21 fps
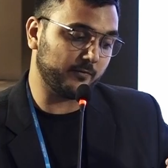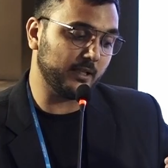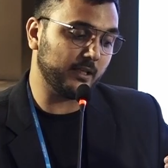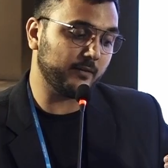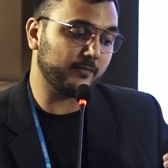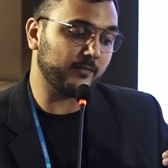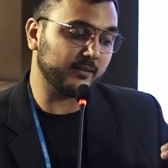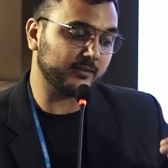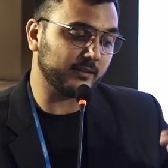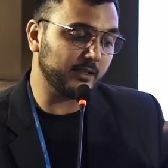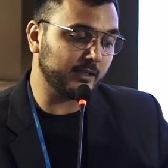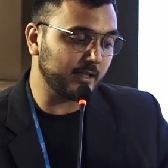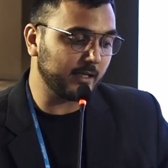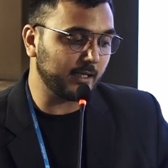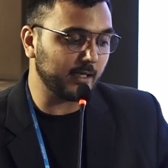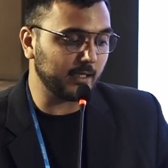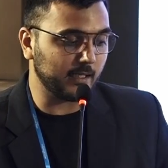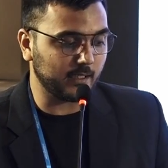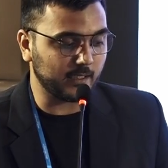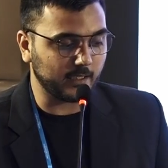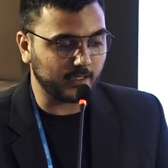
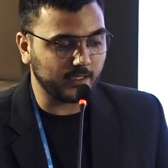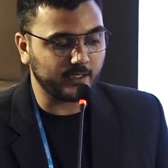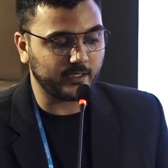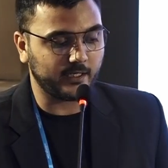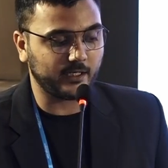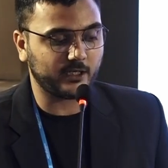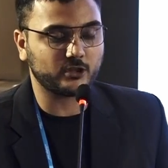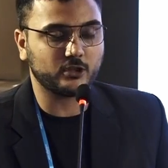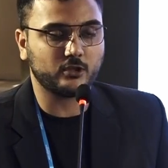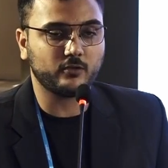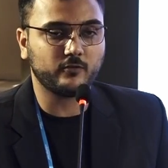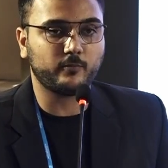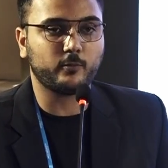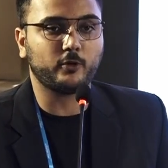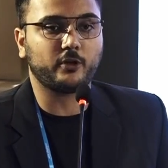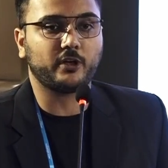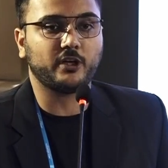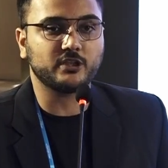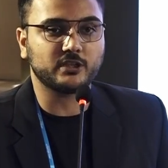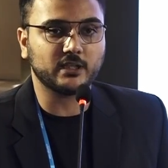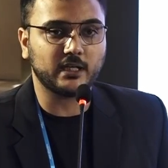facilitated the early detection of
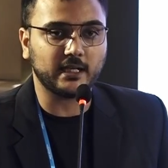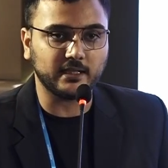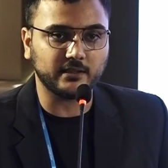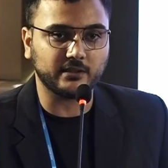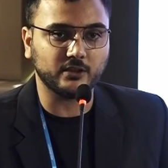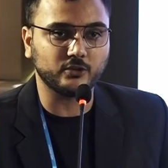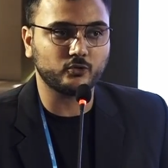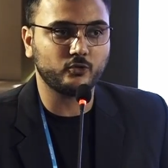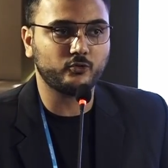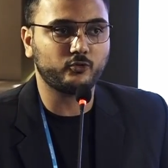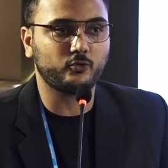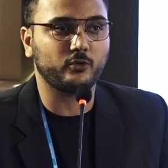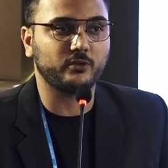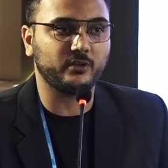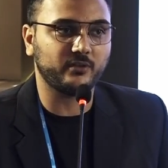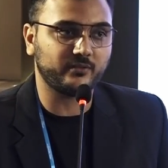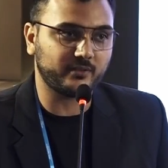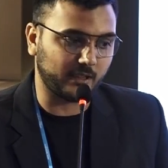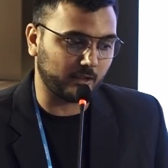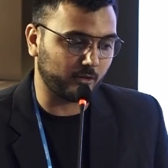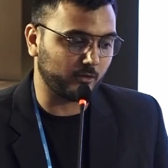potential health issues through
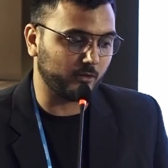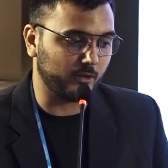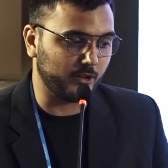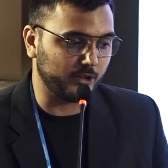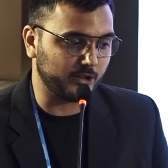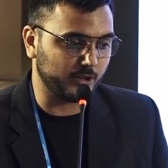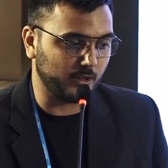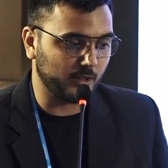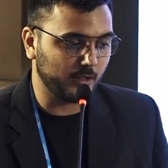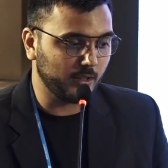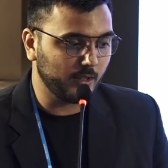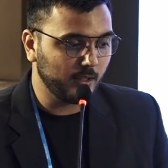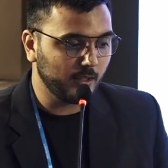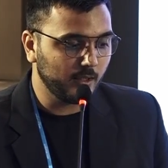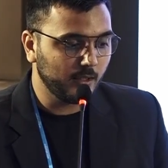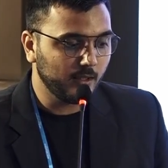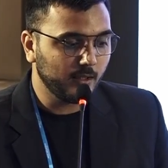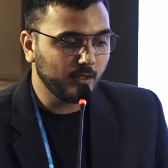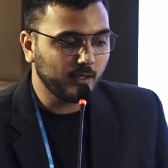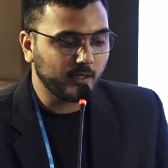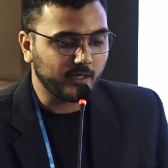this technology.
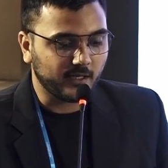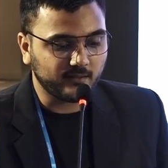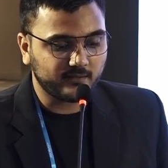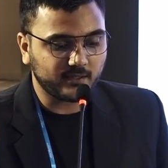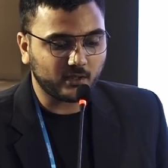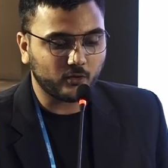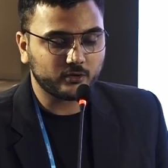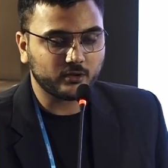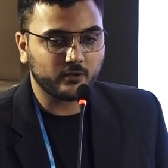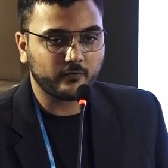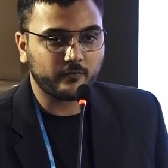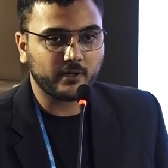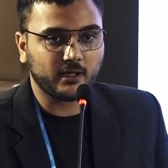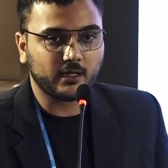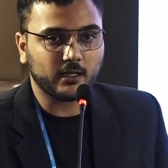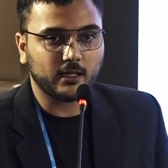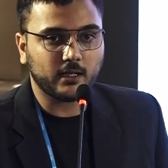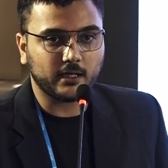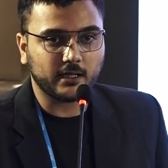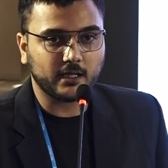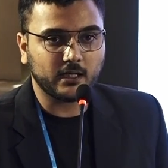In South
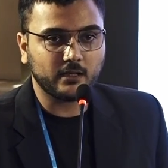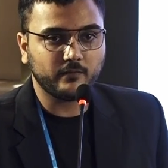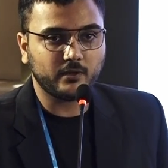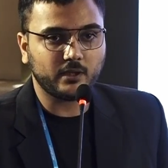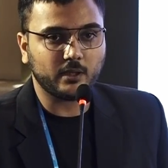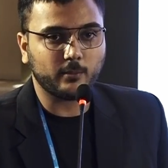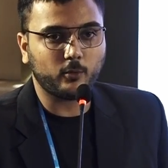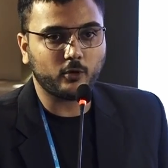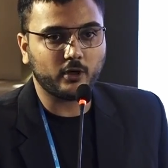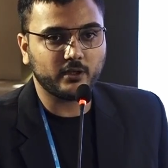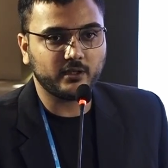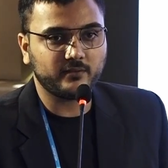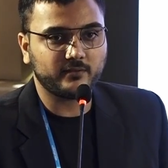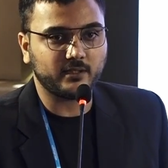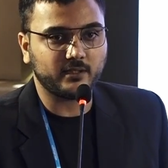Africa, again, we deployed this